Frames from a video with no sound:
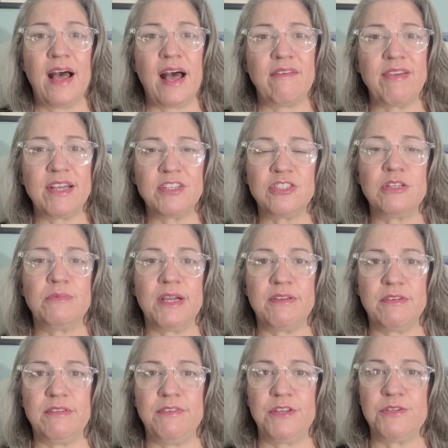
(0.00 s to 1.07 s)
I've actually read
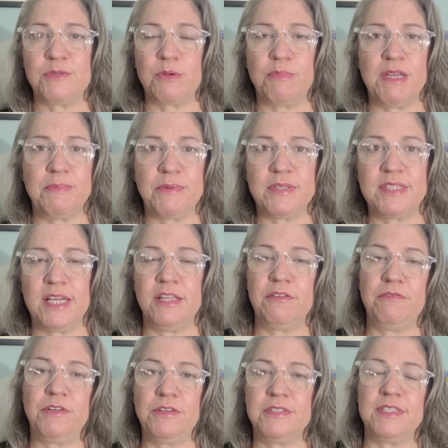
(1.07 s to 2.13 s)
reviews where people say the
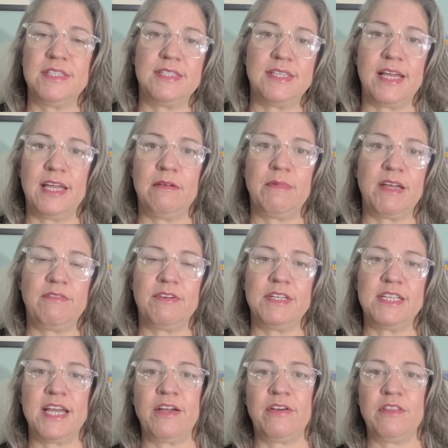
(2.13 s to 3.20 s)
food's the same every
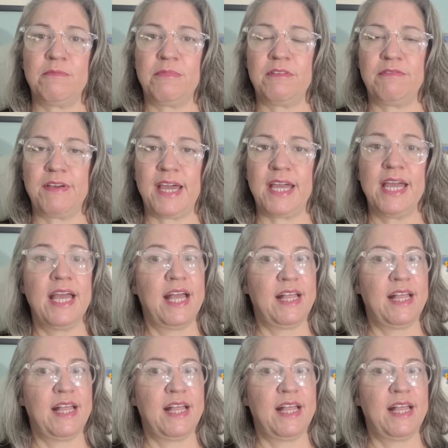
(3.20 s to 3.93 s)
day on the buffet.